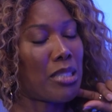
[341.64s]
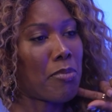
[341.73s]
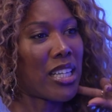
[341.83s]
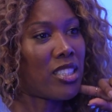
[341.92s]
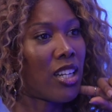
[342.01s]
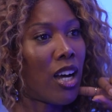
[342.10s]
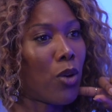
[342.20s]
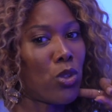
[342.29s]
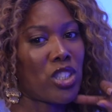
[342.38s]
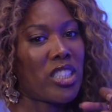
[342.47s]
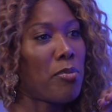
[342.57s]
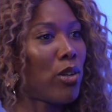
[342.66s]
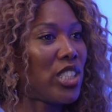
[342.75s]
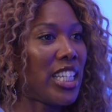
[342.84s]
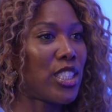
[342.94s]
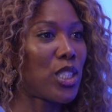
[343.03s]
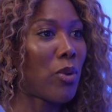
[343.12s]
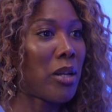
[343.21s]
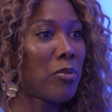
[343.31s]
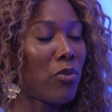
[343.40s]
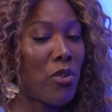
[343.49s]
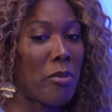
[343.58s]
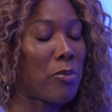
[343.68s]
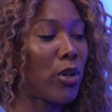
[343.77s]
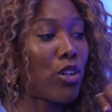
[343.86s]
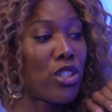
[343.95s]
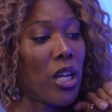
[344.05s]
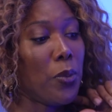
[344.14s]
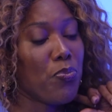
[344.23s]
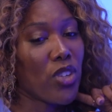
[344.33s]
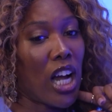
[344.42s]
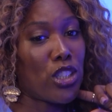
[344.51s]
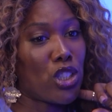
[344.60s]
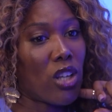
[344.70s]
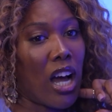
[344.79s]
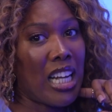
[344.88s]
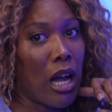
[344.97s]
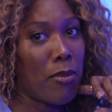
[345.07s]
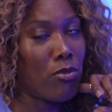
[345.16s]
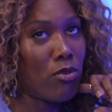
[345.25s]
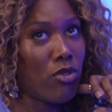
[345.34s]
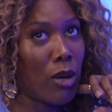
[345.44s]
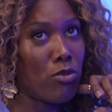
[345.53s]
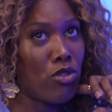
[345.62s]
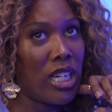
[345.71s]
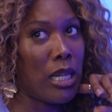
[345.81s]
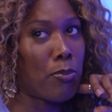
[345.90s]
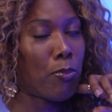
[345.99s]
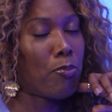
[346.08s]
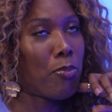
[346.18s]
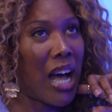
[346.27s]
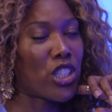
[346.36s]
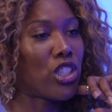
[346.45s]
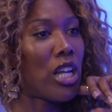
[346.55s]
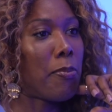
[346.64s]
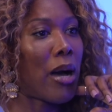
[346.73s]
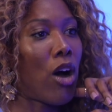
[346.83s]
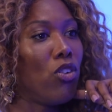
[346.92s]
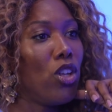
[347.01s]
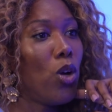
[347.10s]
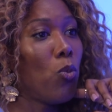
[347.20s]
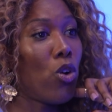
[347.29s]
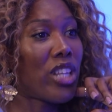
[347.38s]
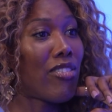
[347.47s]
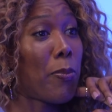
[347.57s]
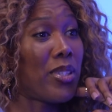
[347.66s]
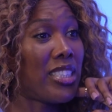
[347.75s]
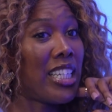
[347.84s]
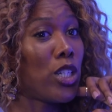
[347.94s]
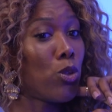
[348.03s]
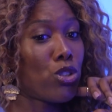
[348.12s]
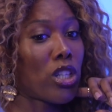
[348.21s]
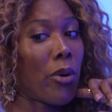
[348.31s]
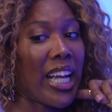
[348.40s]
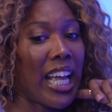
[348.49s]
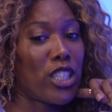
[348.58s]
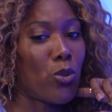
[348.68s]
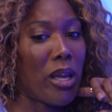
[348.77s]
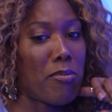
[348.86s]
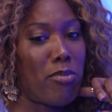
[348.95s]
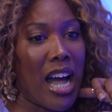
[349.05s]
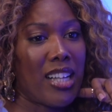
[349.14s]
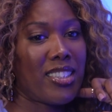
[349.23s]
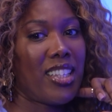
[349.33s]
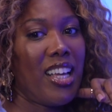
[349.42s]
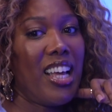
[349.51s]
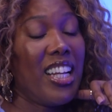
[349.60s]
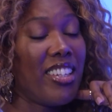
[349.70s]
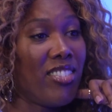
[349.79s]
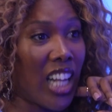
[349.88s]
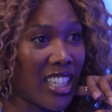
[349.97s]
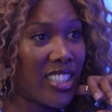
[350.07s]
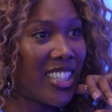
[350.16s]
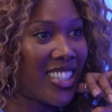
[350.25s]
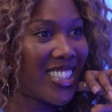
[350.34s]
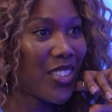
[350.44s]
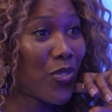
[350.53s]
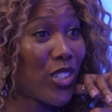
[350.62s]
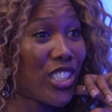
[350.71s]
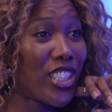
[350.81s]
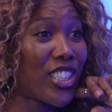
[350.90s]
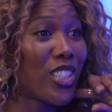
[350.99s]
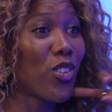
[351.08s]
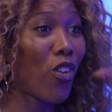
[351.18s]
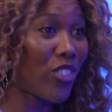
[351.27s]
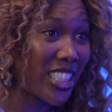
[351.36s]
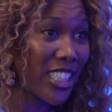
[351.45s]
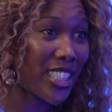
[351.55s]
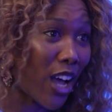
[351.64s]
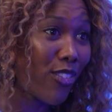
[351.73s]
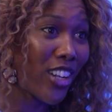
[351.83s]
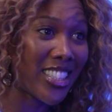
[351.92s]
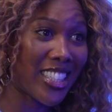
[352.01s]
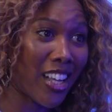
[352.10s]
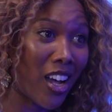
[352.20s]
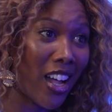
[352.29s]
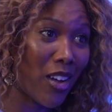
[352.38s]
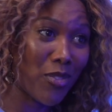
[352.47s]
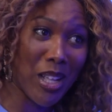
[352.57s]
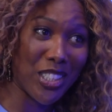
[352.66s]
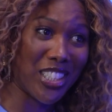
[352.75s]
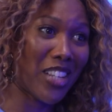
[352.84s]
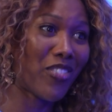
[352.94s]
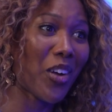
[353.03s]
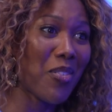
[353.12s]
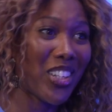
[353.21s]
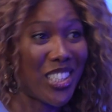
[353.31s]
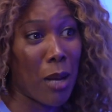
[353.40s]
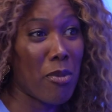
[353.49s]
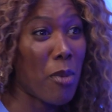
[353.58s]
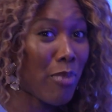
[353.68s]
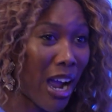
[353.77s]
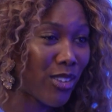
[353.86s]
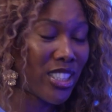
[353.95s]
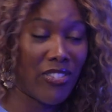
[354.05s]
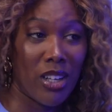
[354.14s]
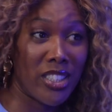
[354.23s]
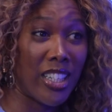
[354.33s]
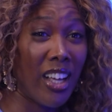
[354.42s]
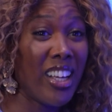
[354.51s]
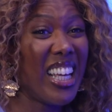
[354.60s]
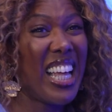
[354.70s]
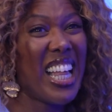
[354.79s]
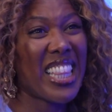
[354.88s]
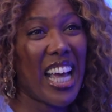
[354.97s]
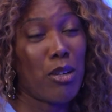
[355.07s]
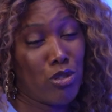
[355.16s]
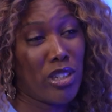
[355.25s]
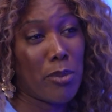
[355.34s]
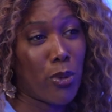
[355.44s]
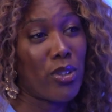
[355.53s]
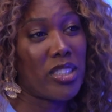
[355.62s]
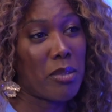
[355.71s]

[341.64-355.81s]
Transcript: ambassador was the most easiest win for me, because I'm really passionate about what they represent, and also I get to impact Londoners, which is obviously as a South Londoner, I've mentioned it very much time, I'm a proud South Londoner, that it was really important to